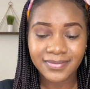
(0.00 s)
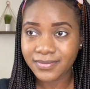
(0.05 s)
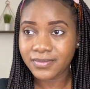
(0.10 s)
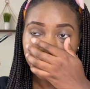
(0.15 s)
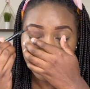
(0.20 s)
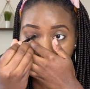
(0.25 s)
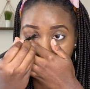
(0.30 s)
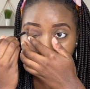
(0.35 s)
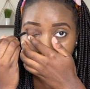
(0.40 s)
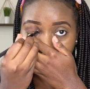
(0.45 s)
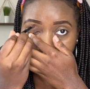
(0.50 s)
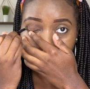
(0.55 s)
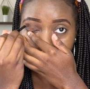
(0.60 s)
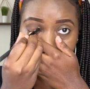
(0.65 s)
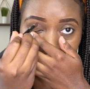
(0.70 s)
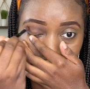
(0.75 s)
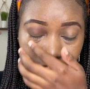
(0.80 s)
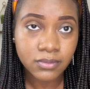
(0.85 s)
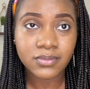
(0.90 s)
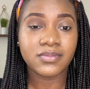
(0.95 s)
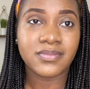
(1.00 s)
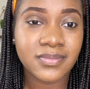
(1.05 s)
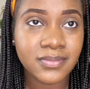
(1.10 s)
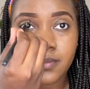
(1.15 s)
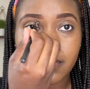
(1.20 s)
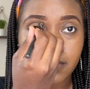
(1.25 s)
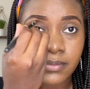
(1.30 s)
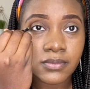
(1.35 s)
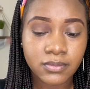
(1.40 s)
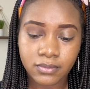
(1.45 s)
brown color
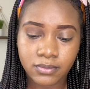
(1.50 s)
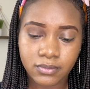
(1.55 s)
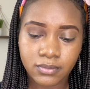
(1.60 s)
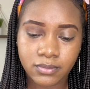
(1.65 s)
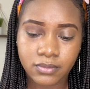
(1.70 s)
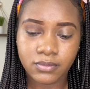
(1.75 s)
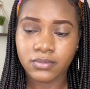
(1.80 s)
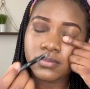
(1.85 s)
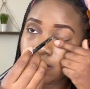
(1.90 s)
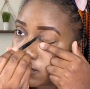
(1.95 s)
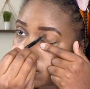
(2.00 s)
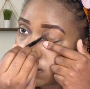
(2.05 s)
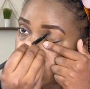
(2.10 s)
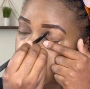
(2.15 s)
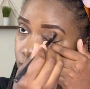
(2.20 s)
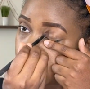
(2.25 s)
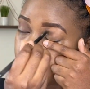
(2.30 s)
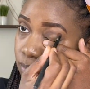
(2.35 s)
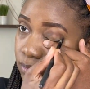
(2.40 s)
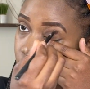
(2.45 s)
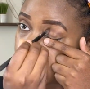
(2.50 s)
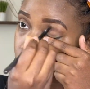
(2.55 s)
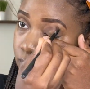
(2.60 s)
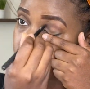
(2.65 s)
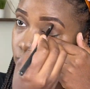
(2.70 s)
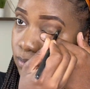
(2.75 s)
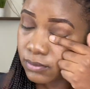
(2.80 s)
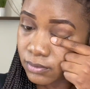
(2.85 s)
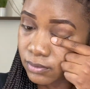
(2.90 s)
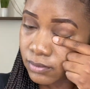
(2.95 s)
and I'm just going to blend it
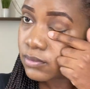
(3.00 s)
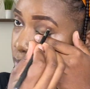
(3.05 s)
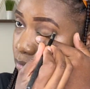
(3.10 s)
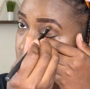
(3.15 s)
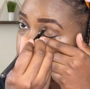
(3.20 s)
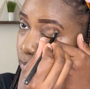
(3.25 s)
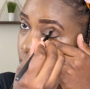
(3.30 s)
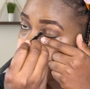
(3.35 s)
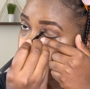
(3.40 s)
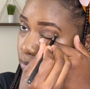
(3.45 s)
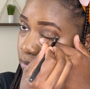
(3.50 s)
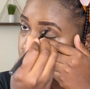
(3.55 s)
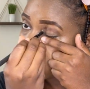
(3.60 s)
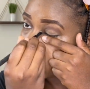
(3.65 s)
out